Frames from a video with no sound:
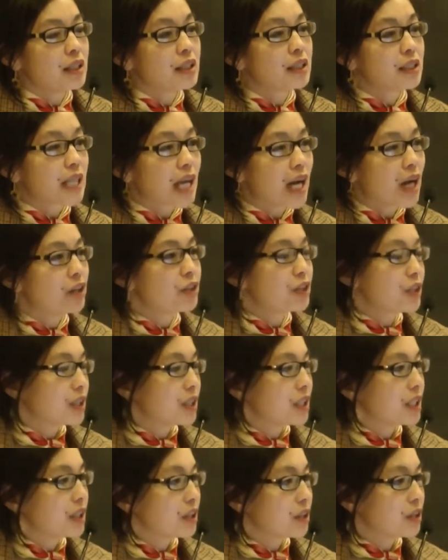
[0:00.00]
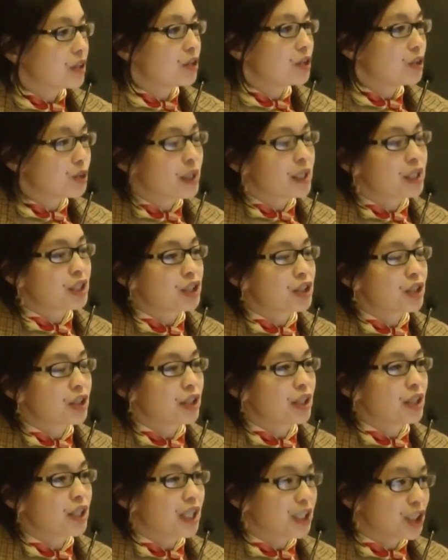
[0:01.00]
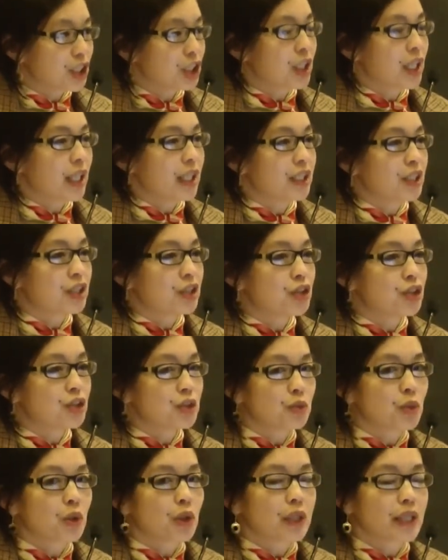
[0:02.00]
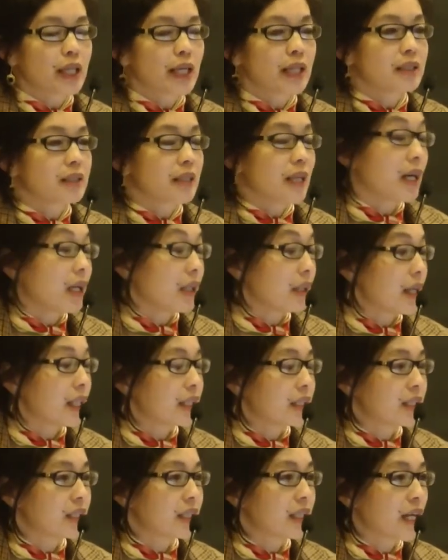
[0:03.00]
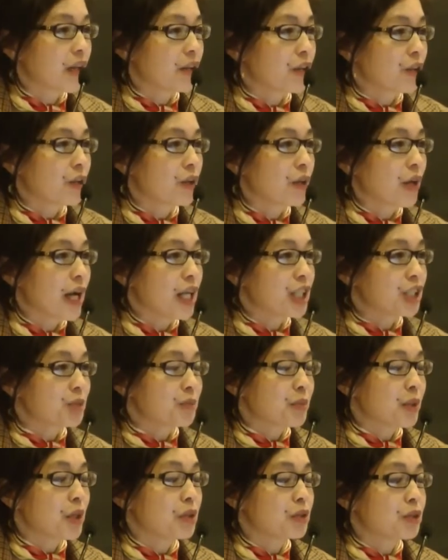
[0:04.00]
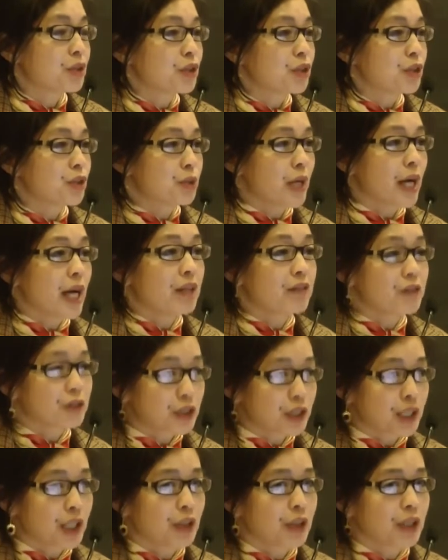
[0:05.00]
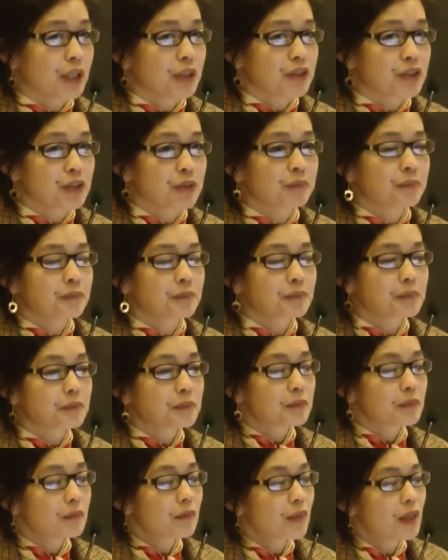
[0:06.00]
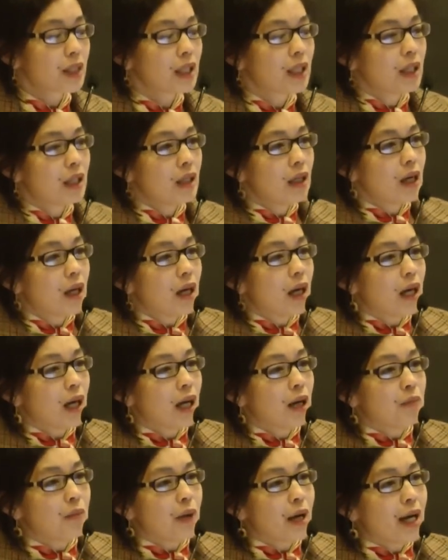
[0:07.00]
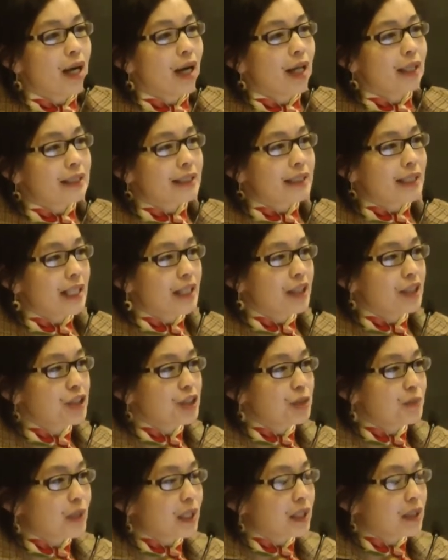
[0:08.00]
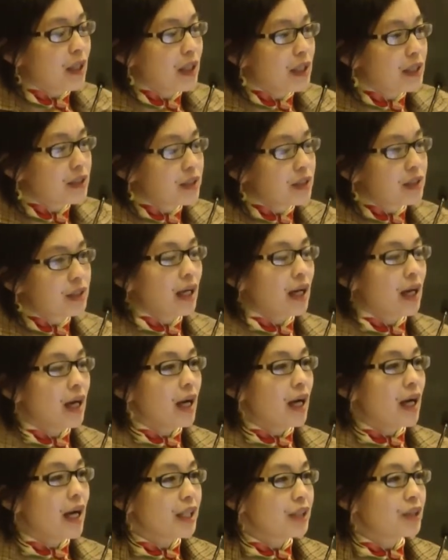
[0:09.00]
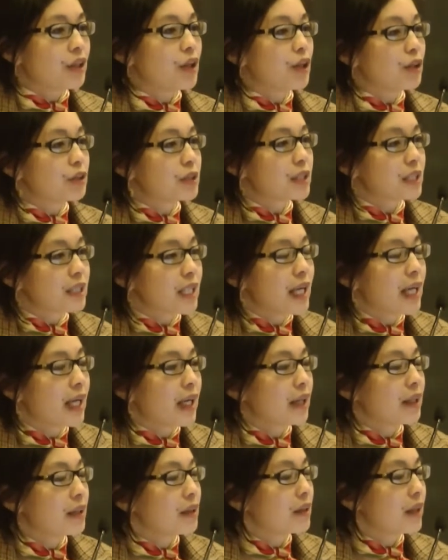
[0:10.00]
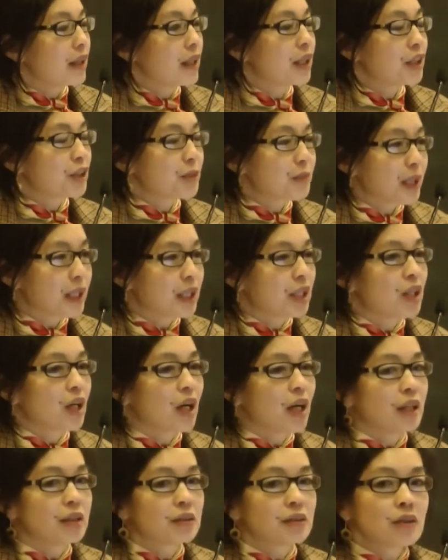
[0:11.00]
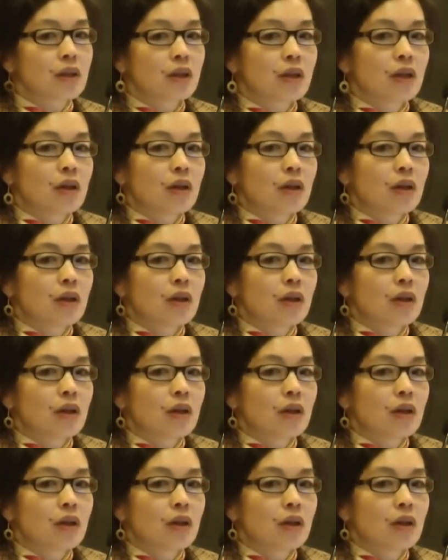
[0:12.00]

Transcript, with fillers: is how to get US and China to work as allies together as opposed to adversaries. I say this because I know today at the Pentagon